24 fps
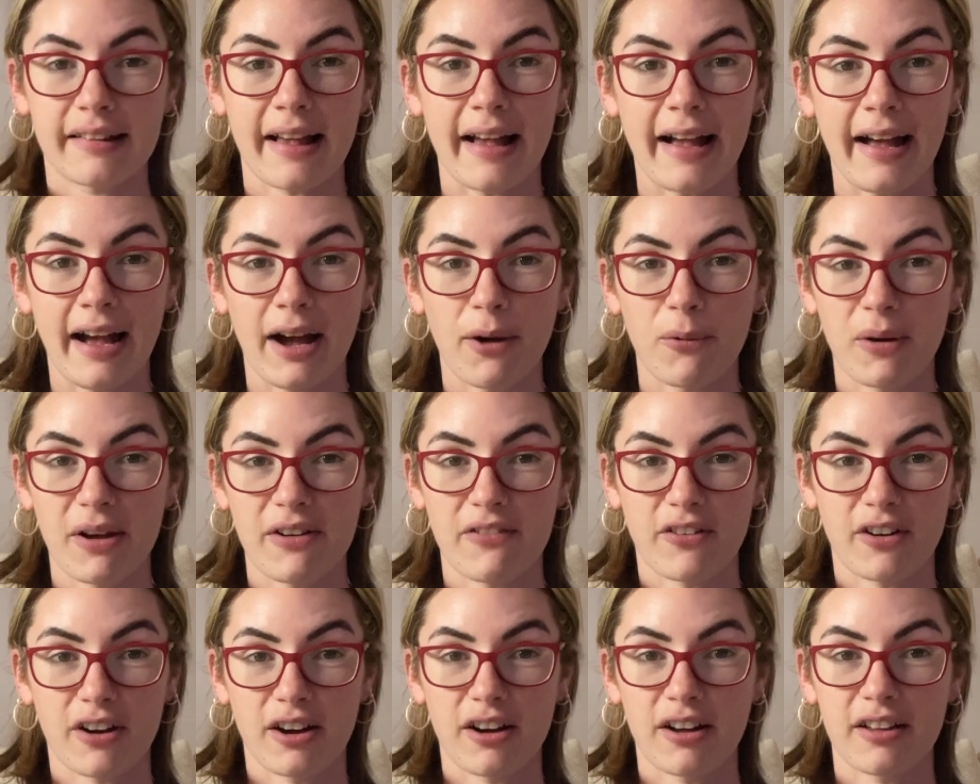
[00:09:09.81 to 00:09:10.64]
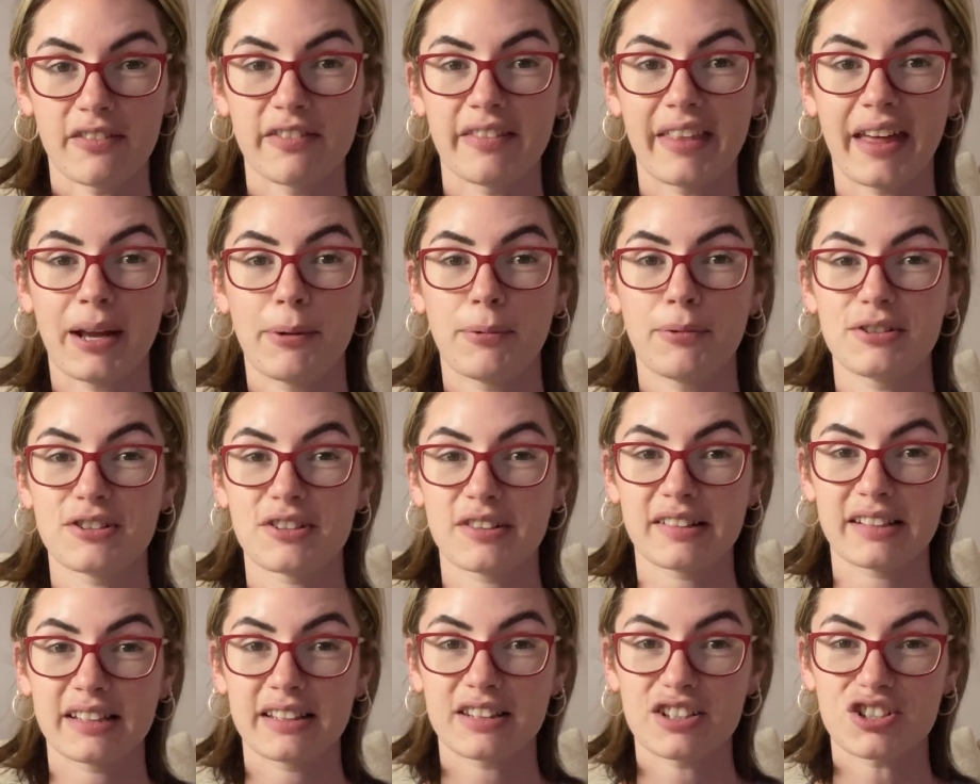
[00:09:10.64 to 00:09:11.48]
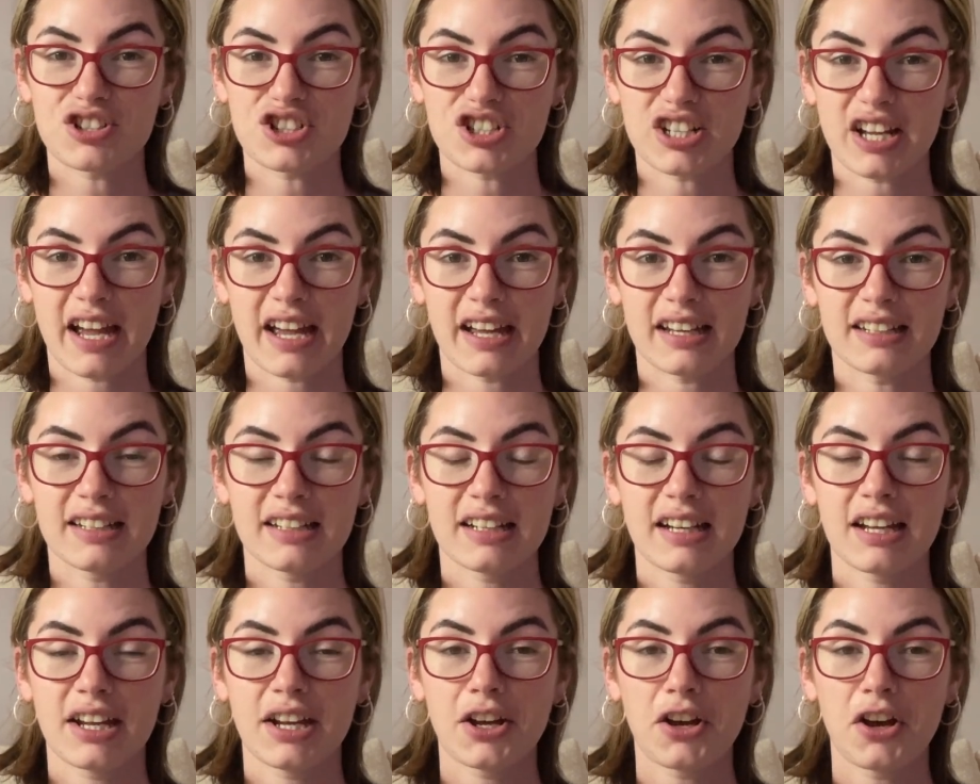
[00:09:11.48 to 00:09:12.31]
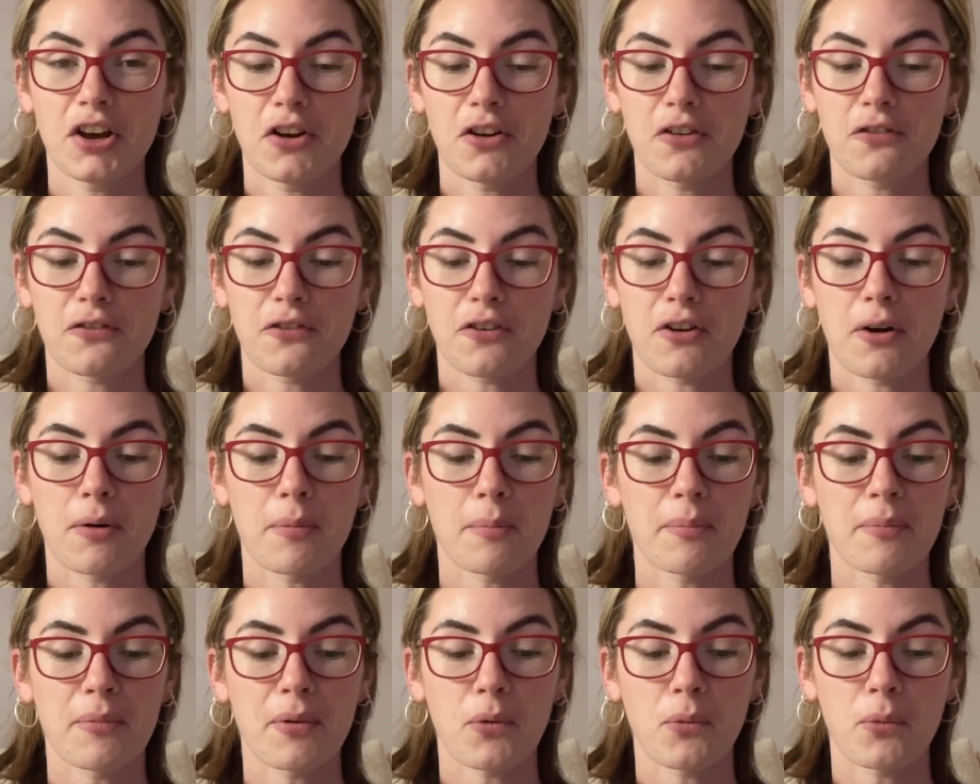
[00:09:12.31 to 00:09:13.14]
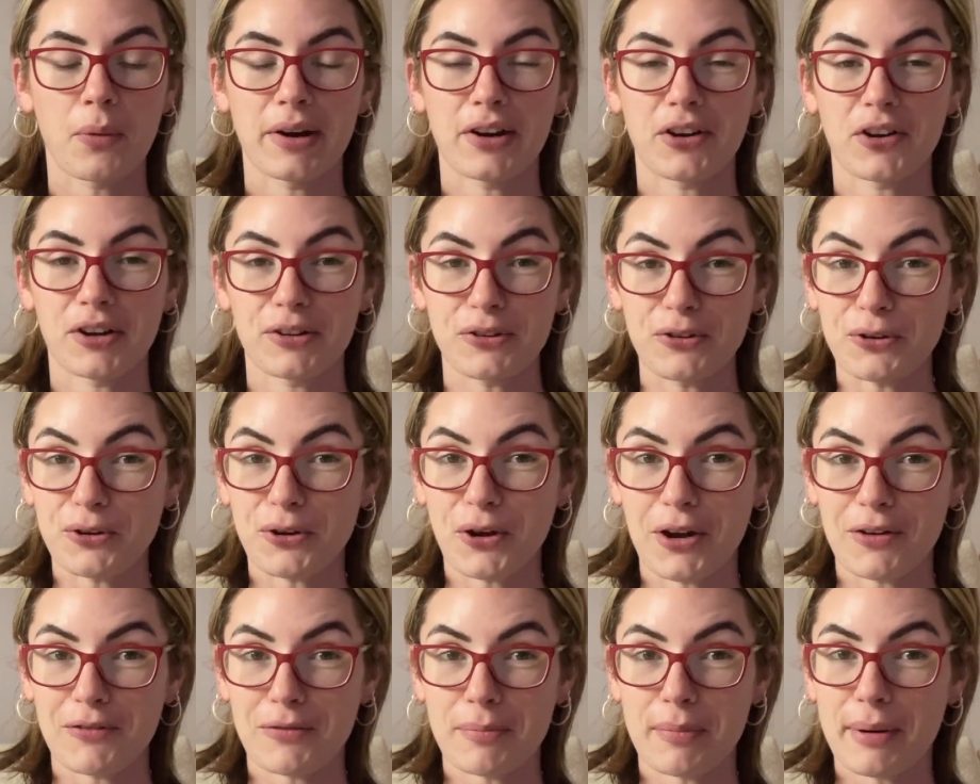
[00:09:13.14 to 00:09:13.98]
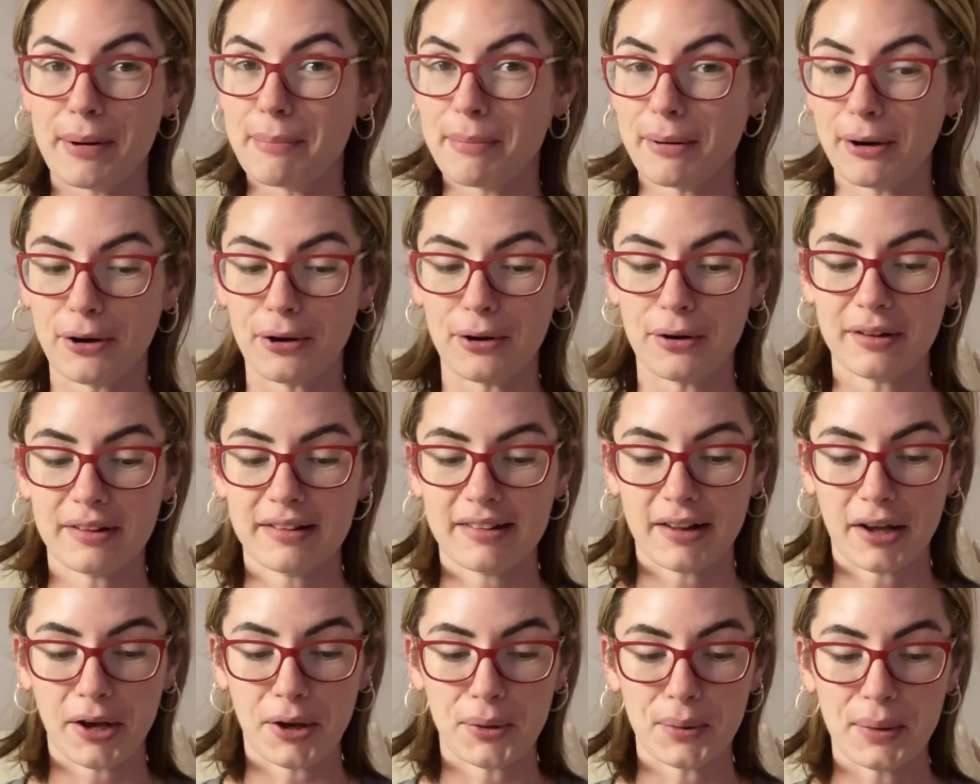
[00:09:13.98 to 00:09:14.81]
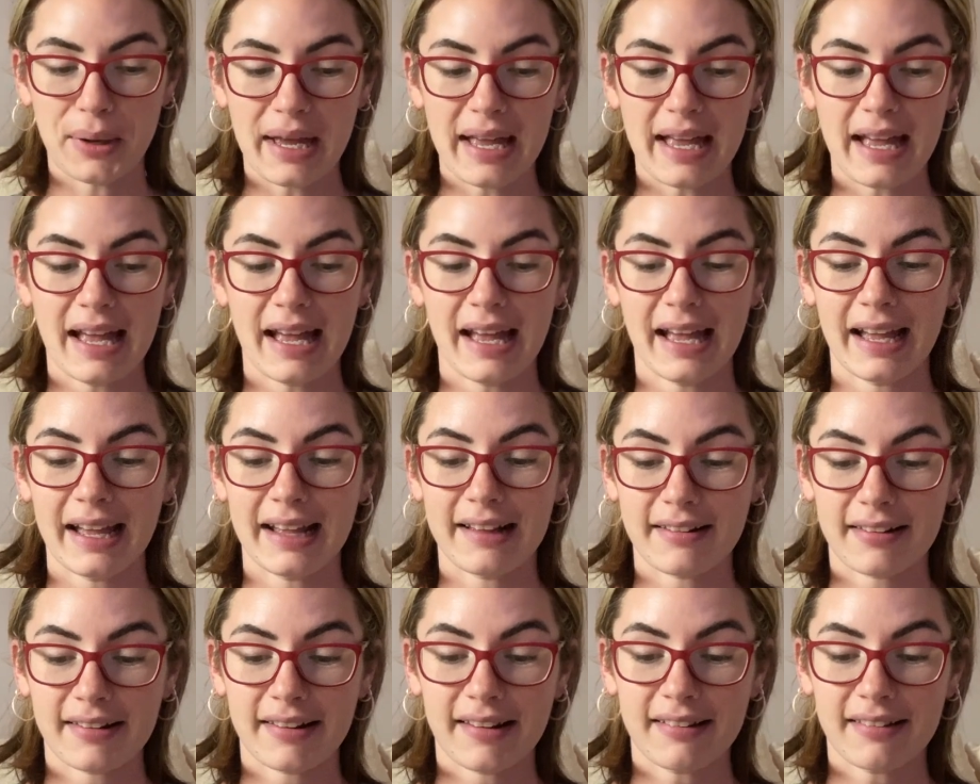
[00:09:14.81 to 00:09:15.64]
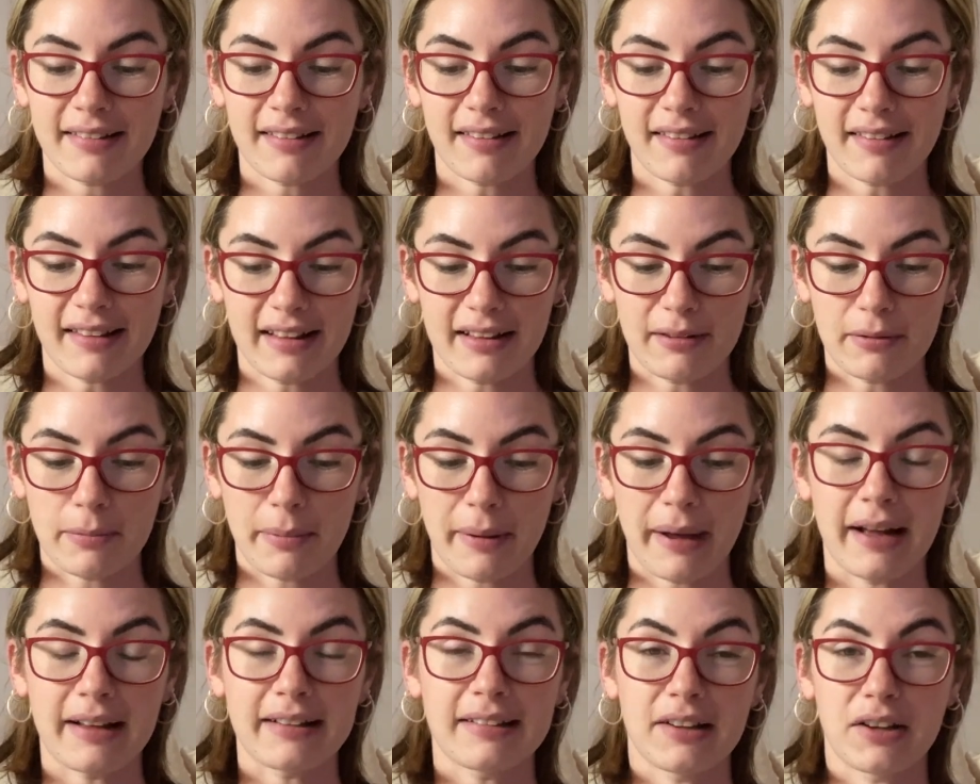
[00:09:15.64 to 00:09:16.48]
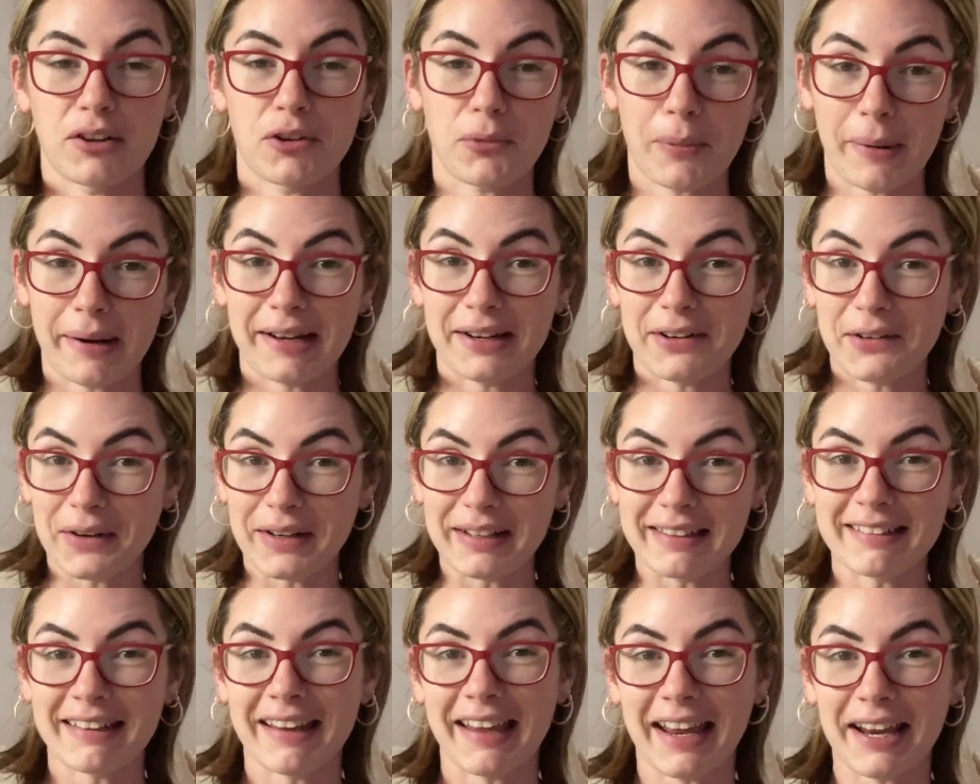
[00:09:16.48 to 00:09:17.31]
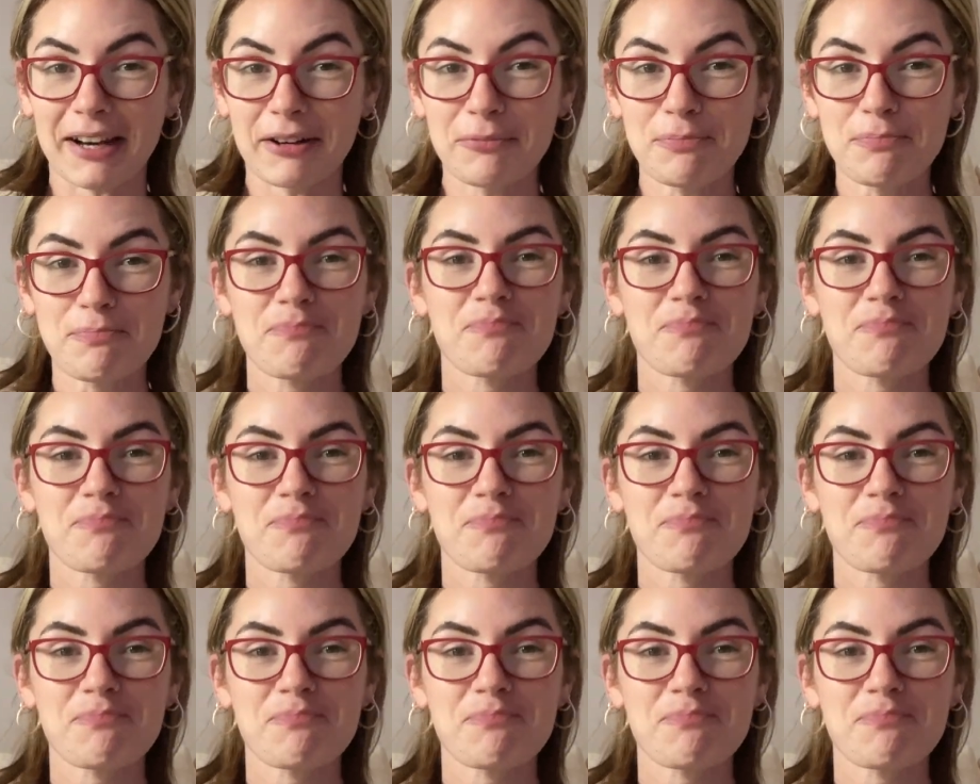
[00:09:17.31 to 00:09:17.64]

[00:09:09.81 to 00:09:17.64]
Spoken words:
However, they were just in the shed from when I took over my plot. So it says the seeds were packed in 2019.